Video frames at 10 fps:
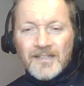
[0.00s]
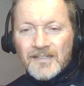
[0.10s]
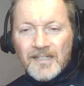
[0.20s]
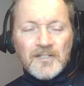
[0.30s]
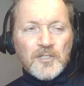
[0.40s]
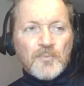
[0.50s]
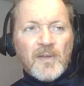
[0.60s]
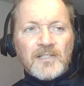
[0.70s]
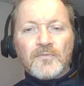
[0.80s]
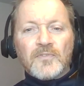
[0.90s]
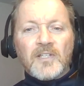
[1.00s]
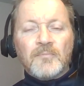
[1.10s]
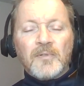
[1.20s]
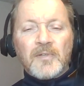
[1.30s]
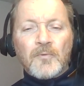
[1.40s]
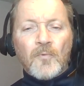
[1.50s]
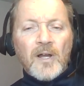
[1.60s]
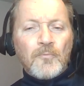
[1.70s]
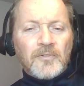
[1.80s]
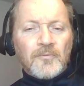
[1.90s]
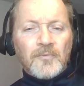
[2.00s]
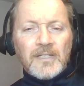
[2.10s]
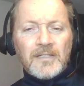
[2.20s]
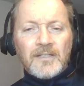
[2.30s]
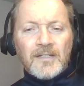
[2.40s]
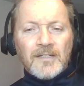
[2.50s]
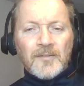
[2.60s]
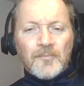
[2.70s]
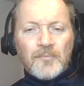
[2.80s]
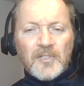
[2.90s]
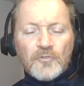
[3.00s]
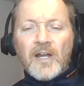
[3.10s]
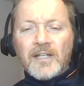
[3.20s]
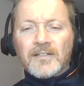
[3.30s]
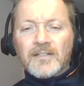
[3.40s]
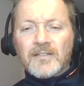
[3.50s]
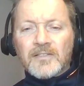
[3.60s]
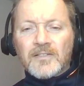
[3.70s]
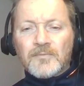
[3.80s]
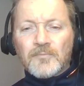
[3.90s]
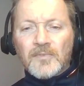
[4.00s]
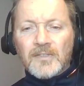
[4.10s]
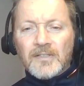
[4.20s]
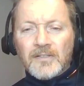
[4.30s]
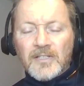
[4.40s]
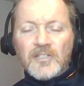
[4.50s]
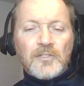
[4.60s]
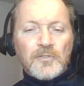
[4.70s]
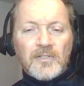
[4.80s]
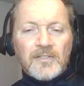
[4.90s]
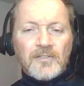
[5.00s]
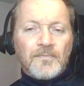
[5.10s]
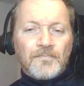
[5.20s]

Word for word: inexpensive supplement, why wouldn't we be trying it in this this hmm. instance?